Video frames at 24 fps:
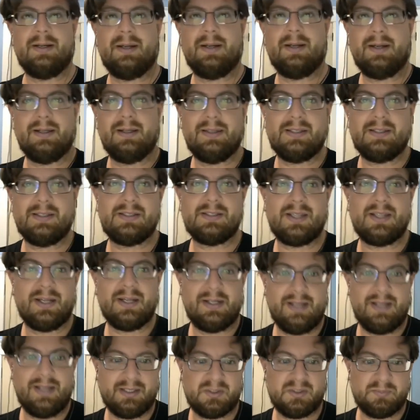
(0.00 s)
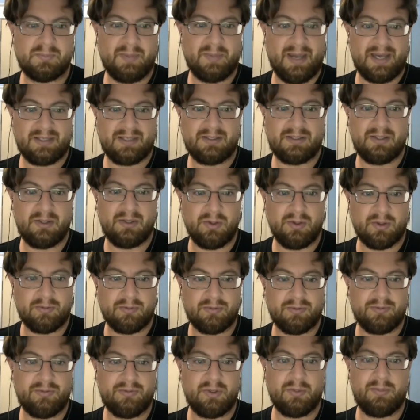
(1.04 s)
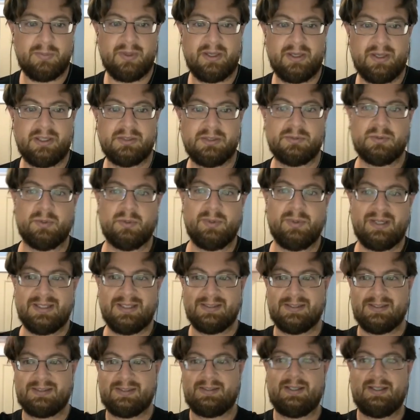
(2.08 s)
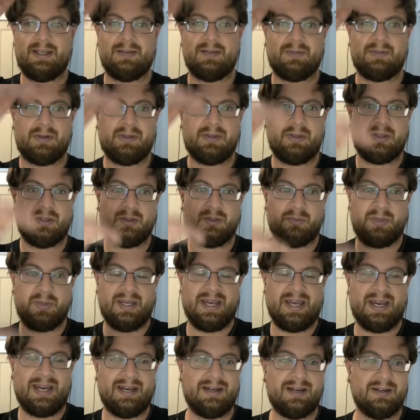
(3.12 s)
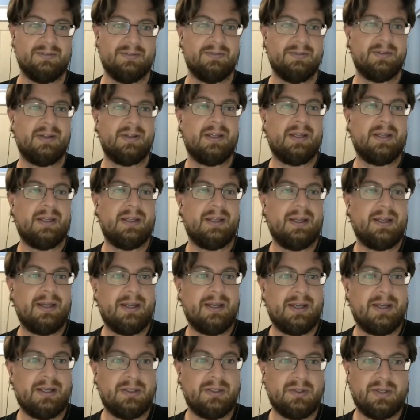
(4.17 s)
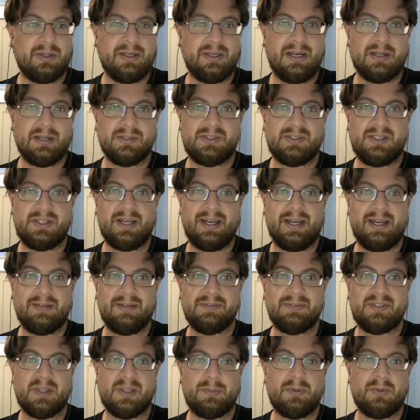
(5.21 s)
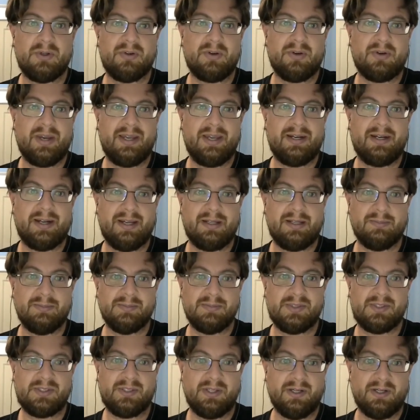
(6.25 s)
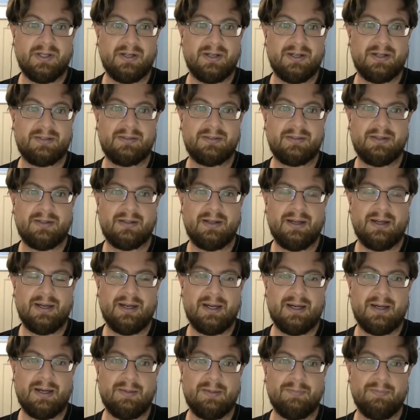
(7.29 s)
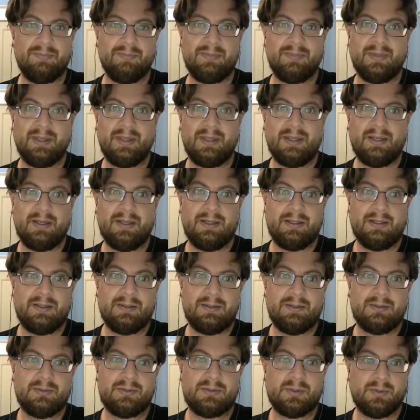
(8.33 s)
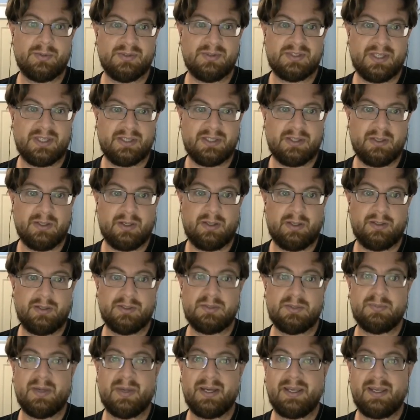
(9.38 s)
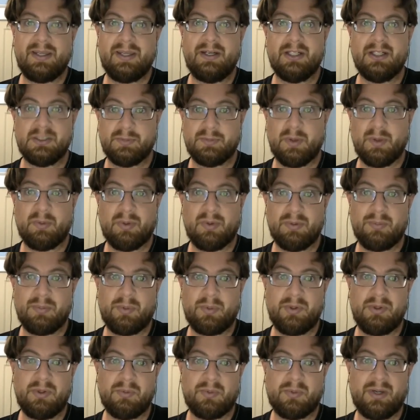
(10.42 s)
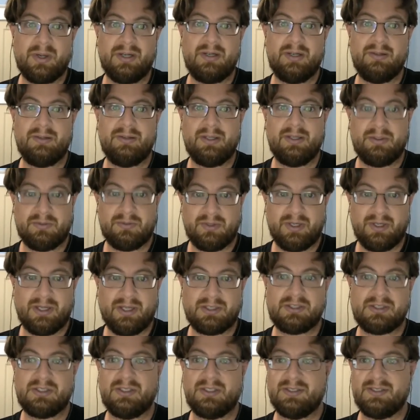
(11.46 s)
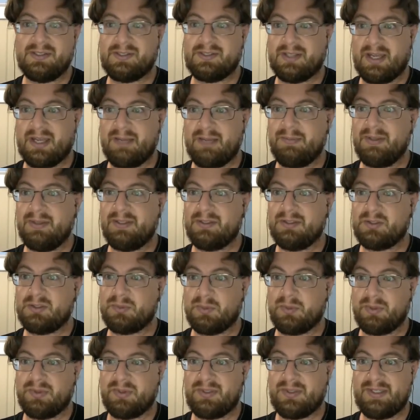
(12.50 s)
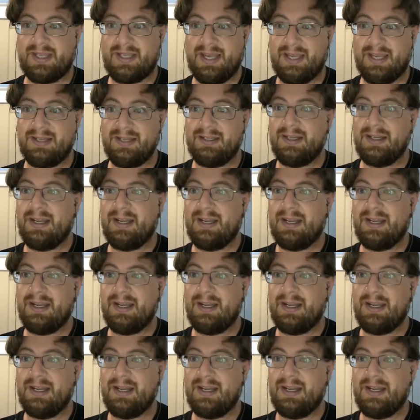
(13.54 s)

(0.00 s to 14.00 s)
This is going to take us back to the overview page where we can see everything that we have. And you can now see I have separate grade items here. So inside the knowledge bucket, here's my 1.1 introduction assignment. It's worth 10.